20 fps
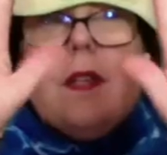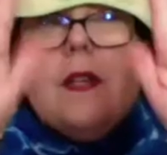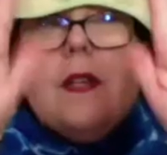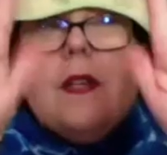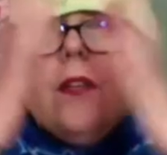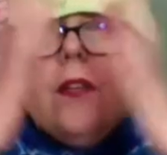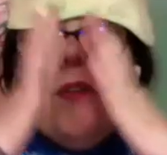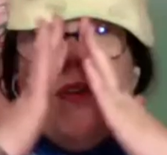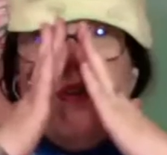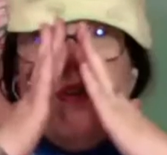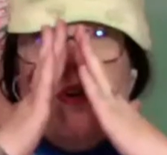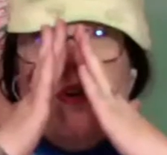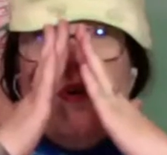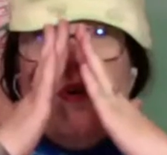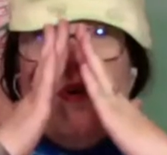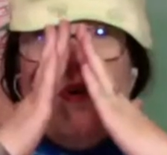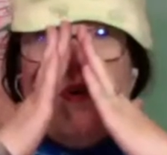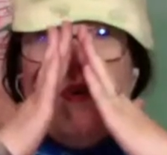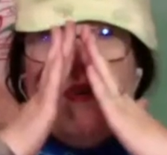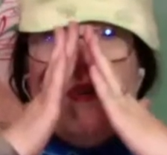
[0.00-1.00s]
their
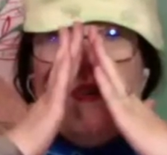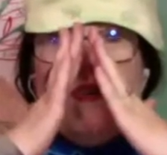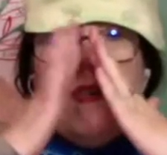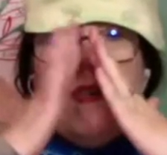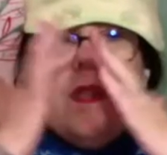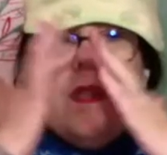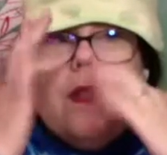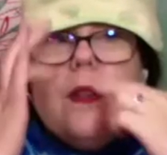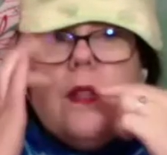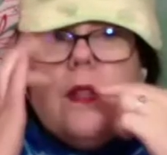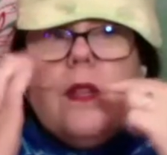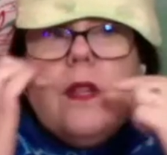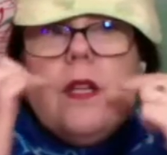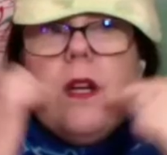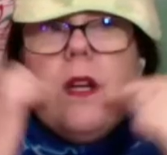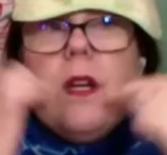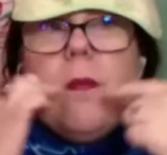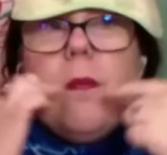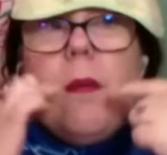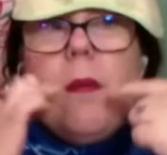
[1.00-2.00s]
nose,
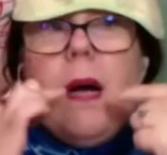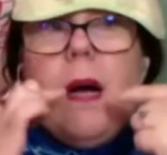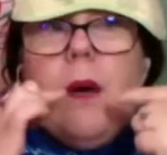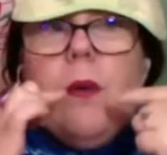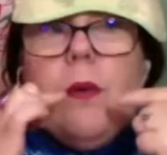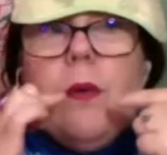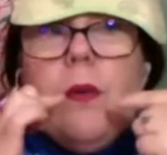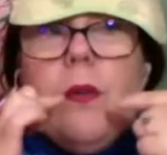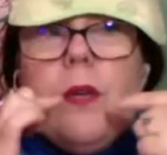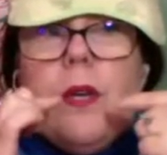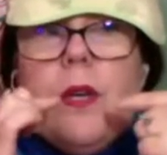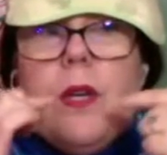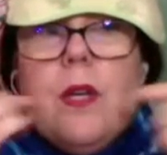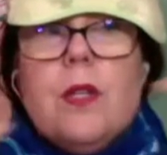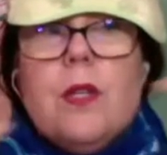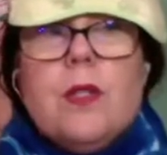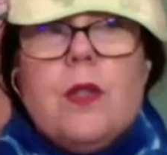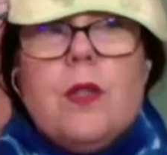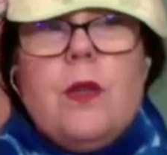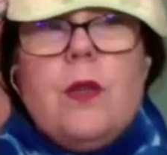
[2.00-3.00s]
their mouth.
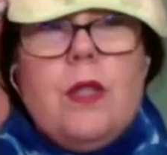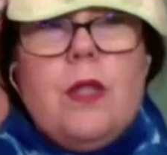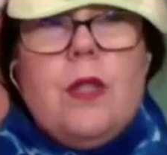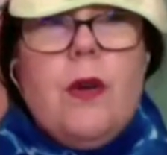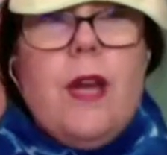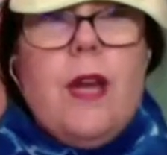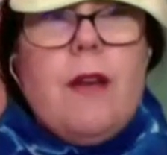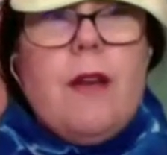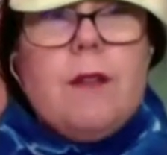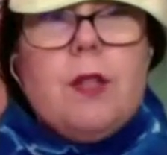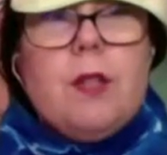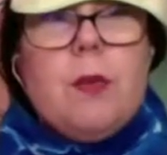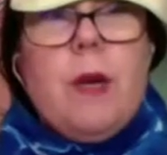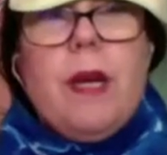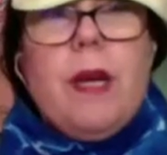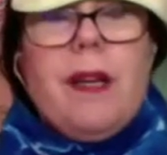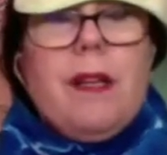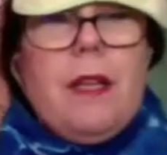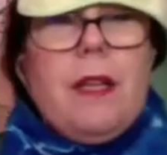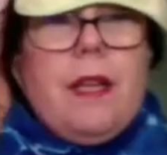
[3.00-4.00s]
So they don't have
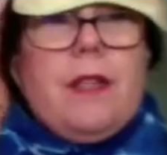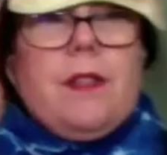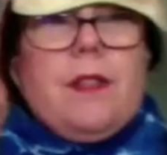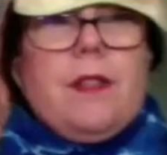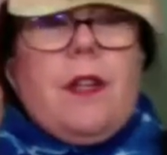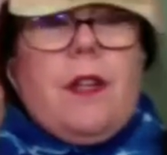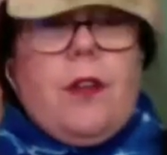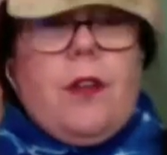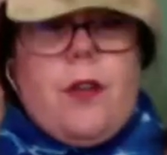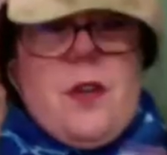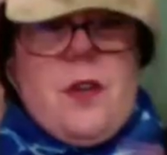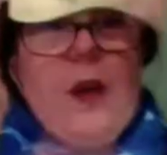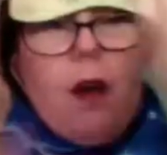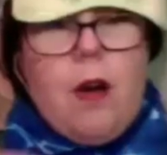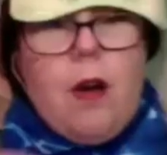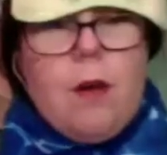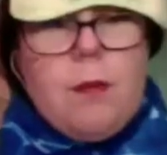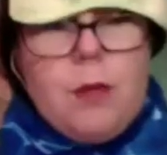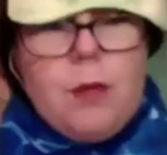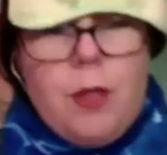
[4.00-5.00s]
sweat glands on their
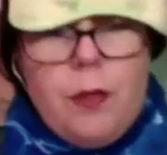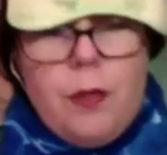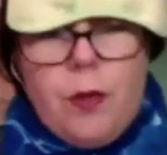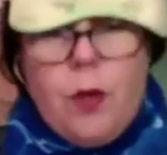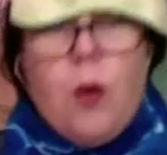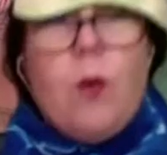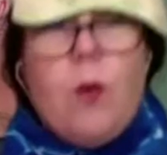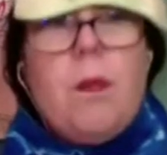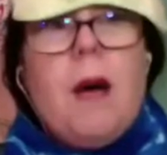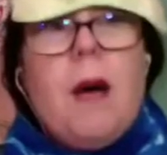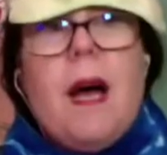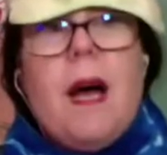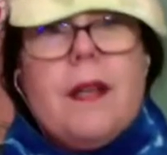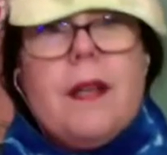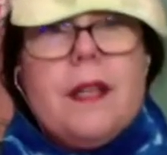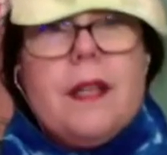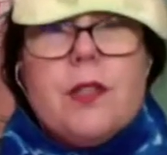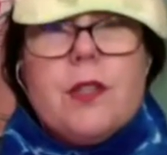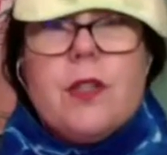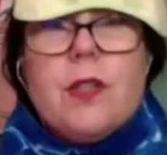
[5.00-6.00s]
arms or on their whole
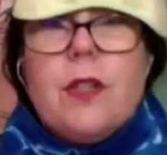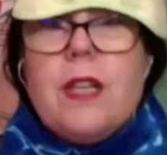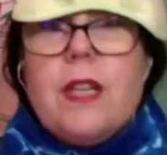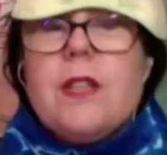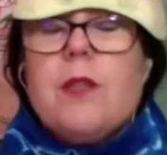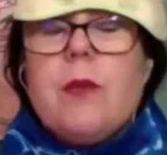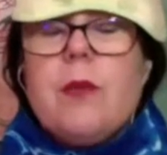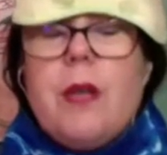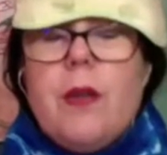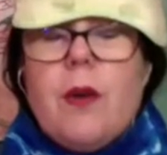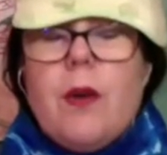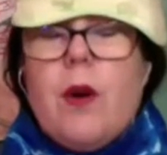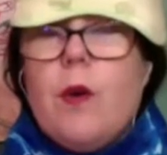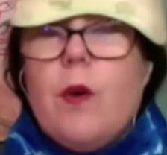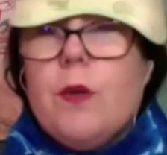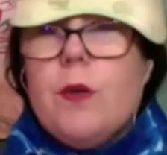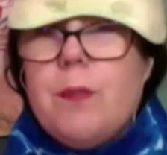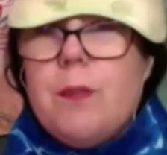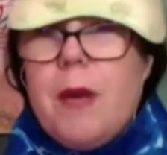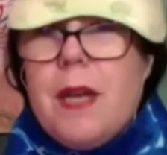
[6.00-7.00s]
body. So that's why they're
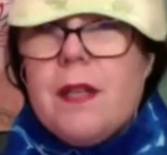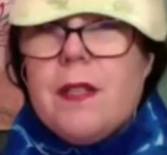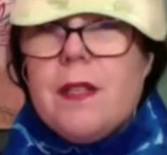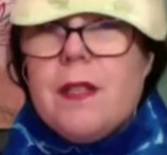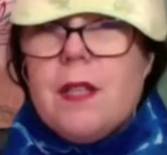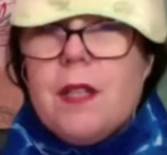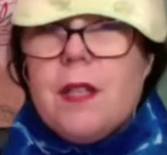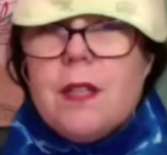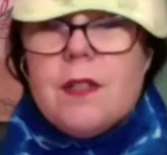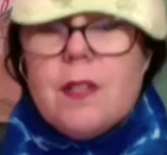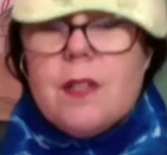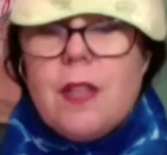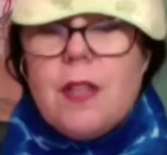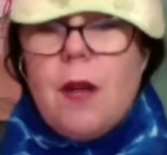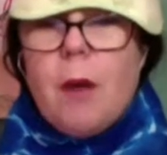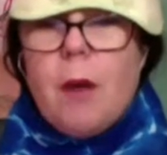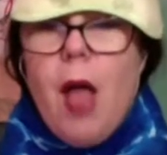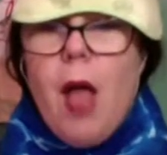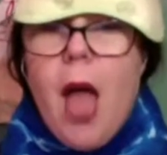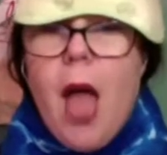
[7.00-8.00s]
always panting in
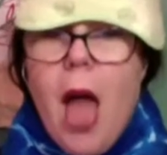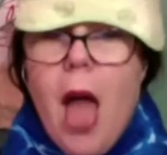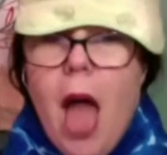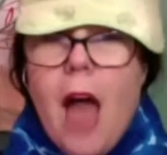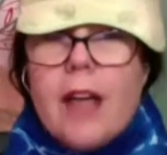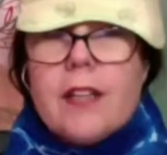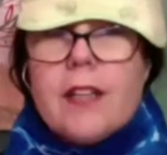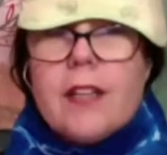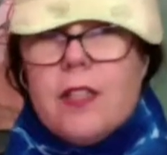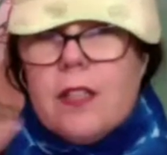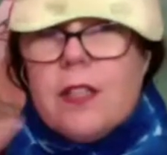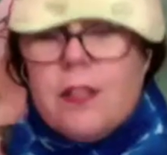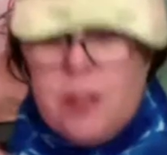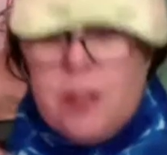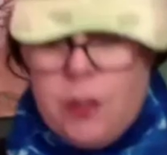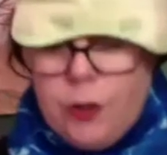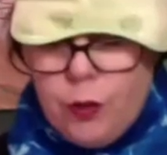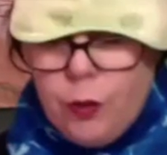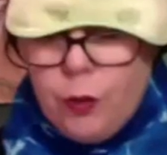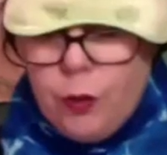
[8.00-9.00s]
summer, because
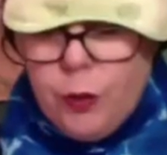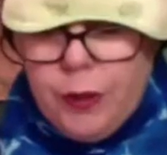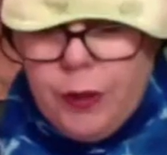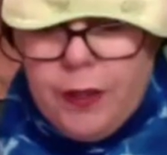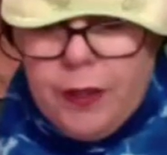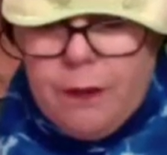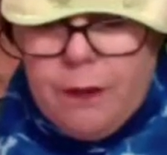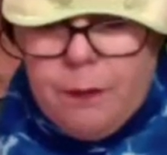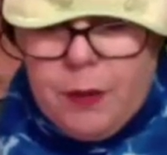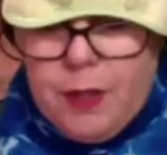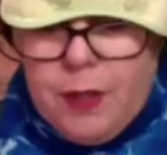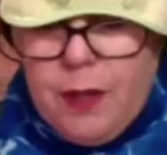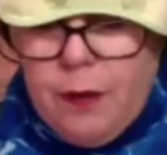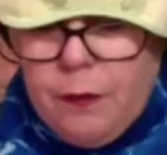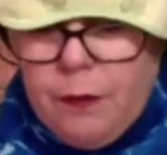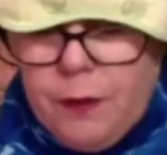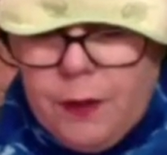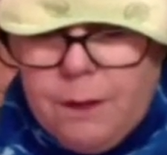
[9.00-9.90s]
they're cooling themselves.